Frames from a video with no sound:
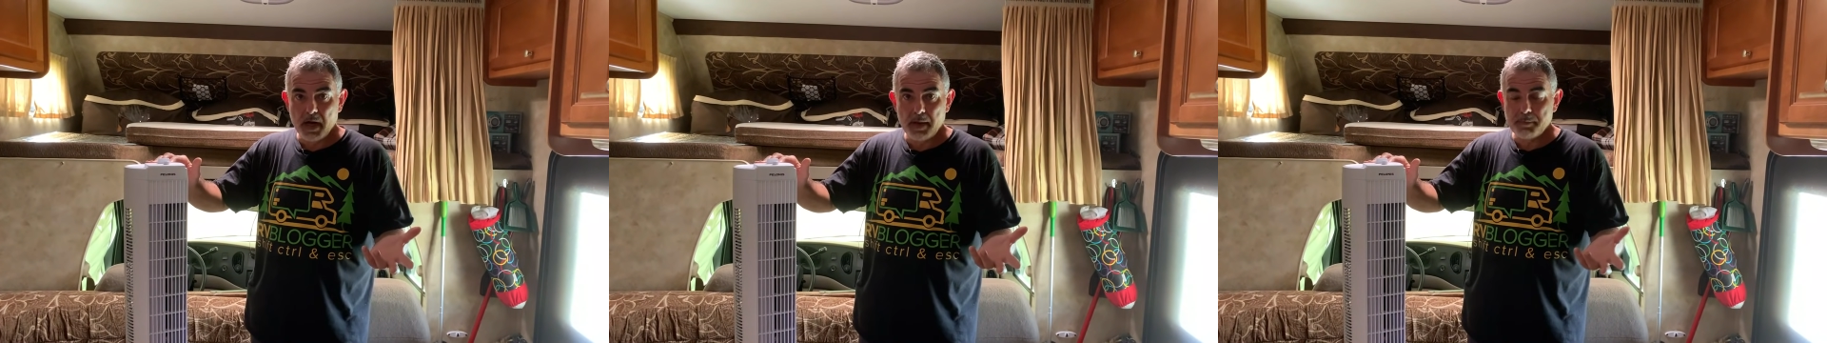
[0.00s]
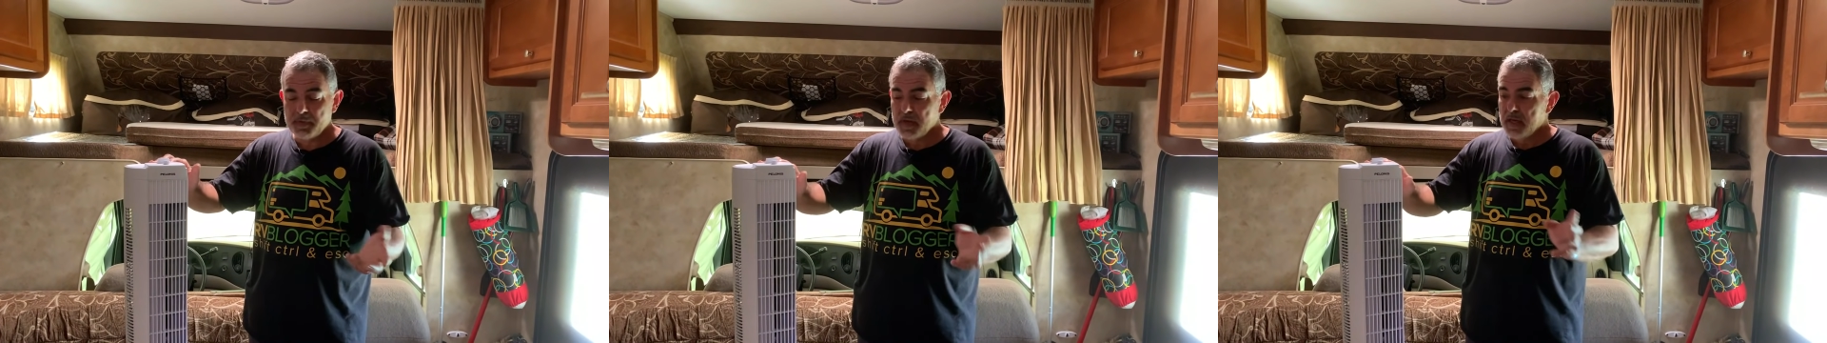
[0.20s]

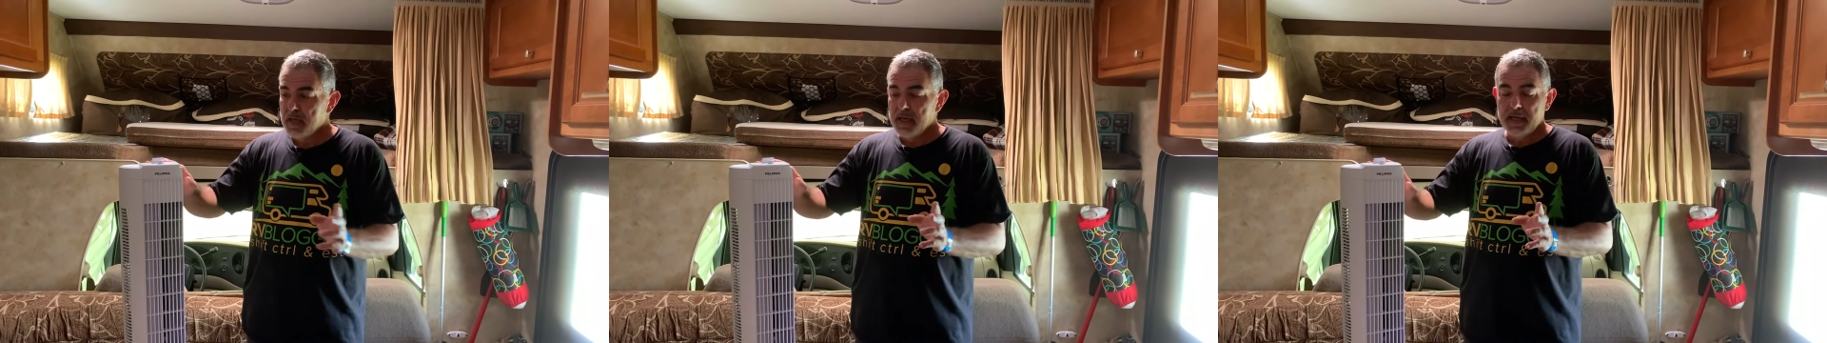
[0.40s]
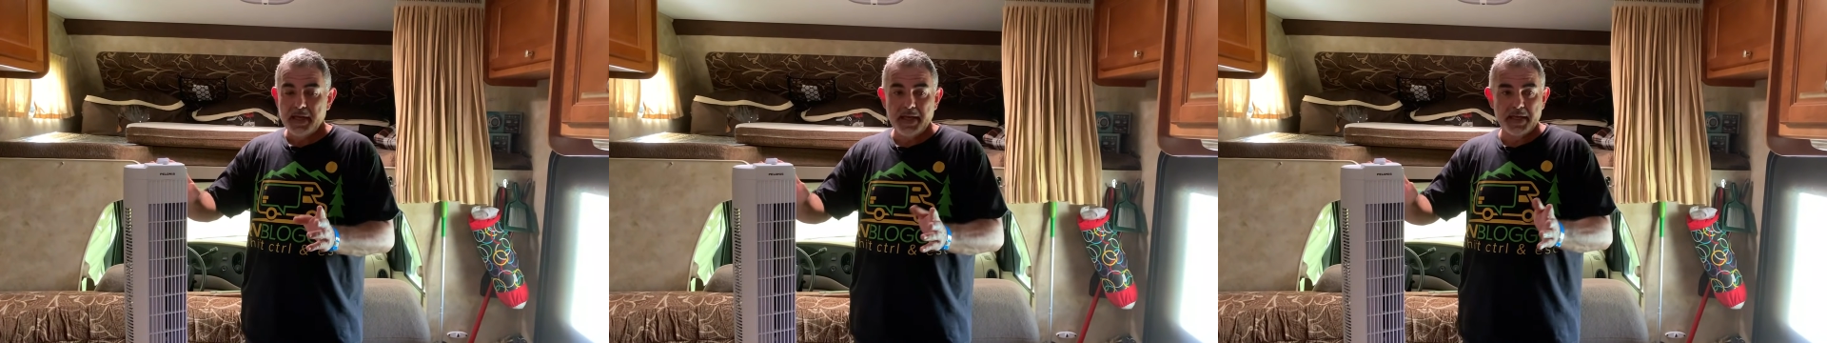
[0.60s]
up.
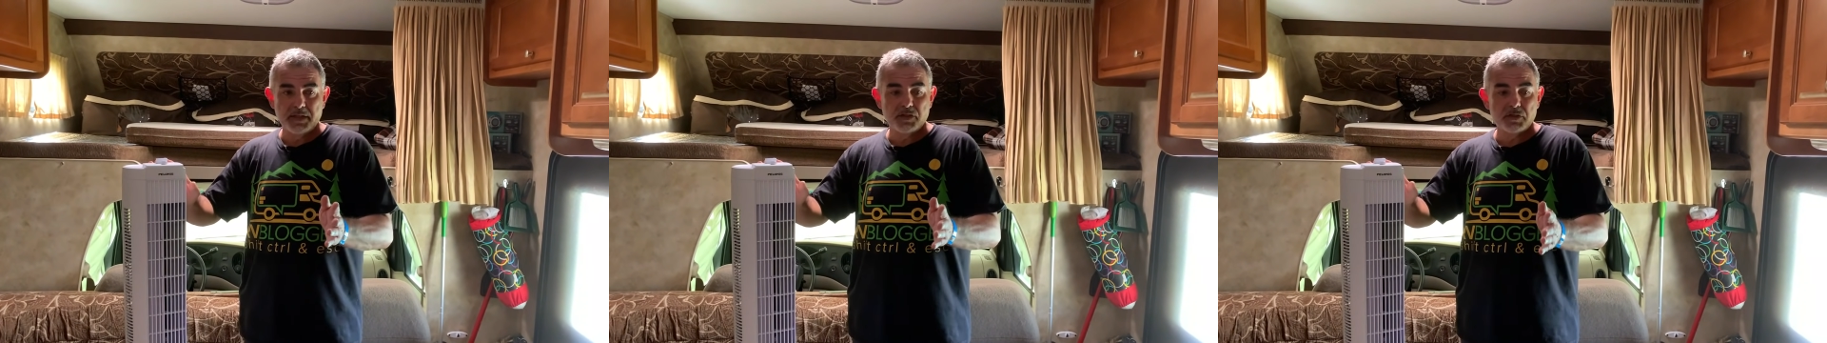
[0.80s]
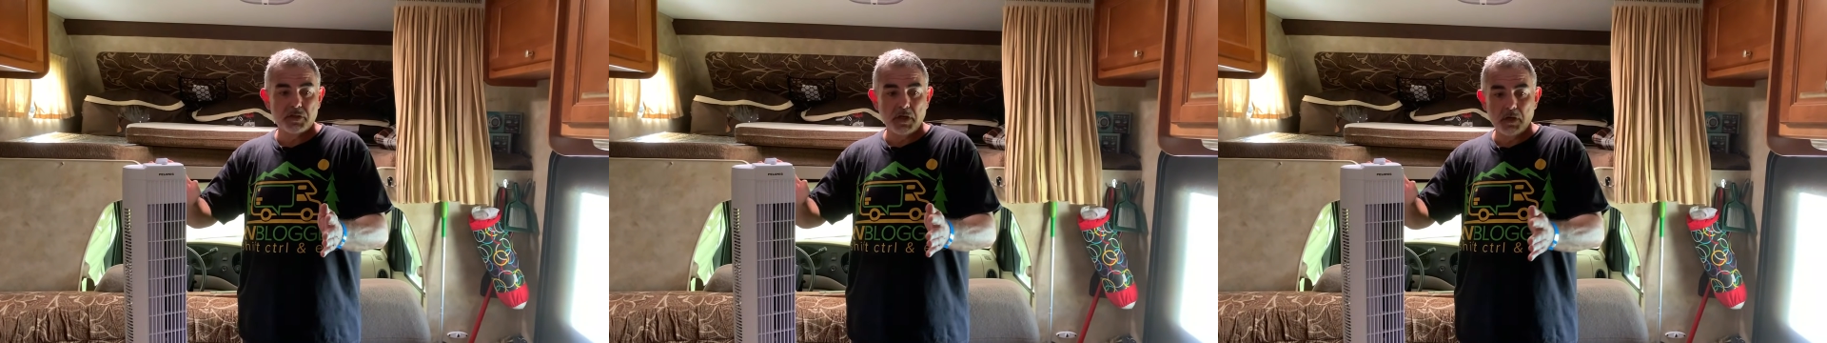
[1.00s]

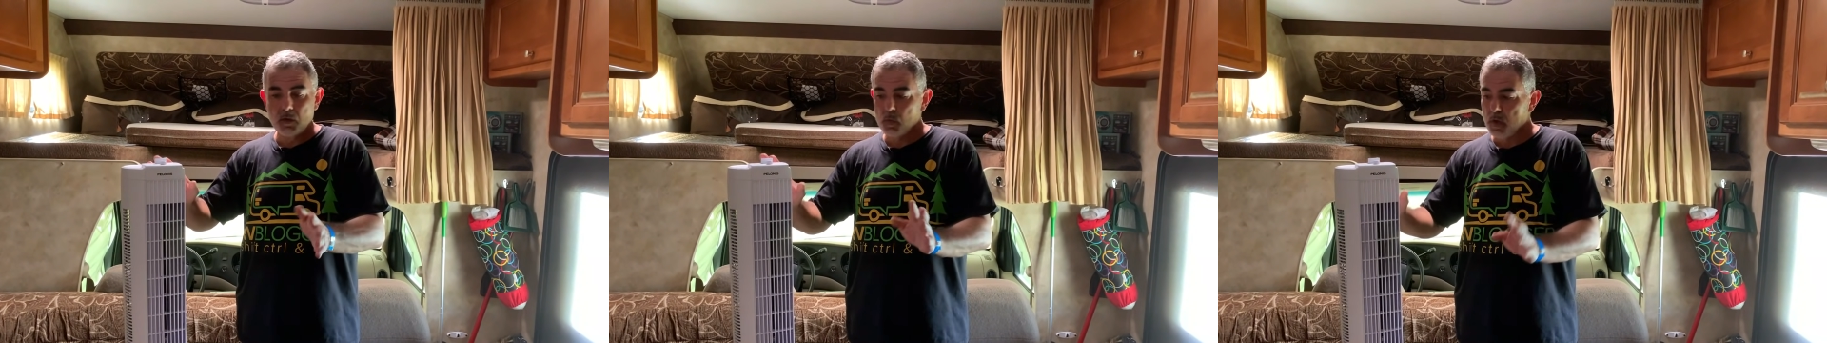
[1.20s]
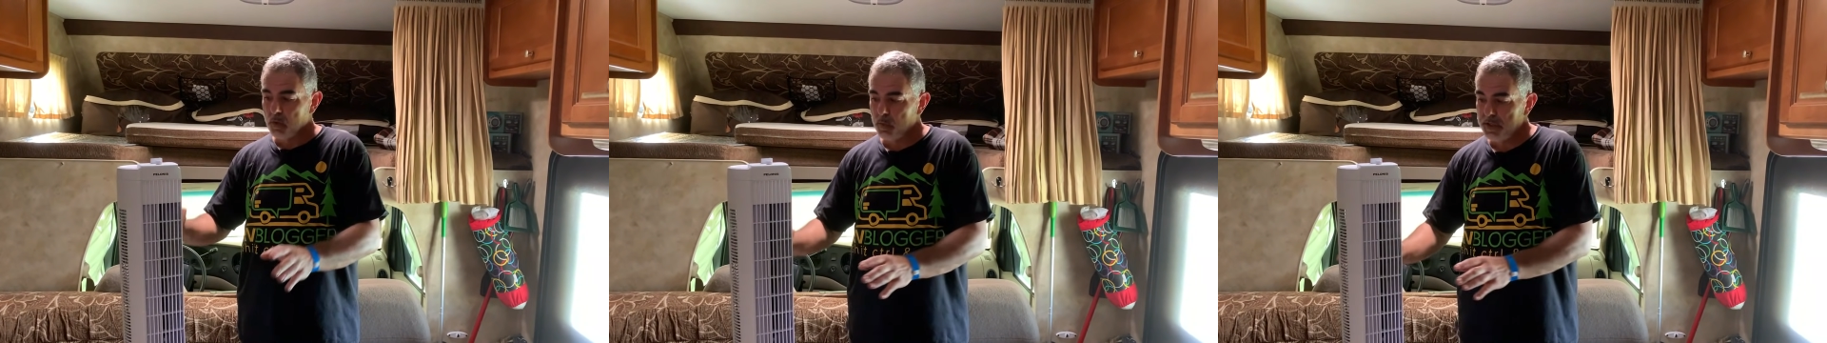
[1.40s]
And so
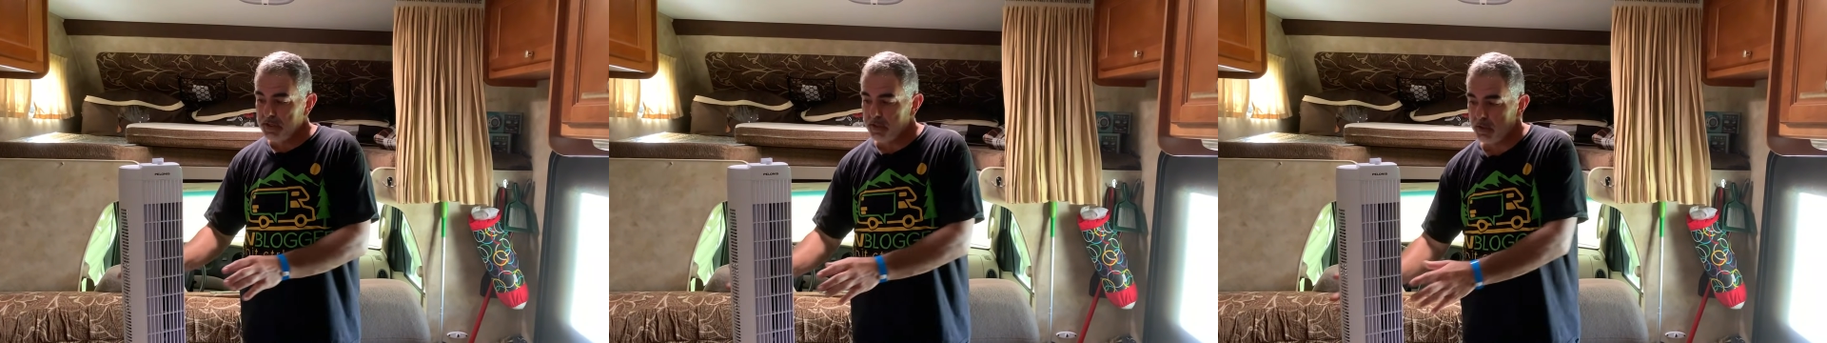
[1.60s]
what we